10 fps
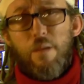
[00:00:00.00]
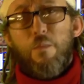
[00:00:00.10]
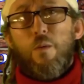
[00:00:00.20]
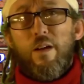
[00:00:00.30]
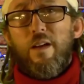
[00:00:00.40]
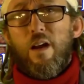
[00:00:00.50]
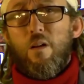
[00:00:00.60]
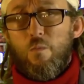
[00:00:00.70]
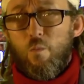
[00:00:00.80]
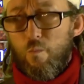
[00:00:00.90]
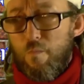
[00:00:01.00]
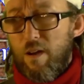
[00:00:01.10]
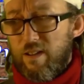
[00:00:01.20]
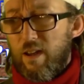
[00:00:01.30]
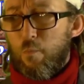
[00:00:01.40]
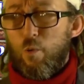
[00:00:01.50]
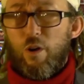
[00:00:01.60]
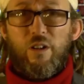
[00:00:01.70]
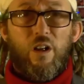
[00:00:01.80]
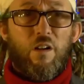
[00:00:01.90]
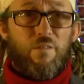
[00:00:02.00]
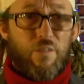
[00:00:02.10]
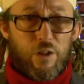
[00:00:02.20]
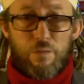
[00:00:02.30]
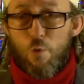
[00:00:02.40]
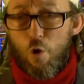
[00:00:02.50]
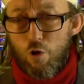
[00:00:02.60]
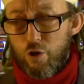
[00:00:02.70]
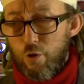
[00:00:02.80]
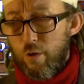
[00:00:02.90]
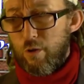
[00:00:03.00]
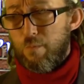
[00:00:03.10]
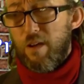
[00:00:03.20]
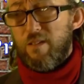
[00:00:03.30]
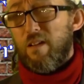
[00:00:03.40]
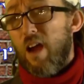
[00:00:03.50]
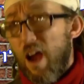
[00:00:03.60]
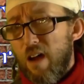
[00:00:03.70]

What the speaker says: But right now, my setup works for the small studio space that I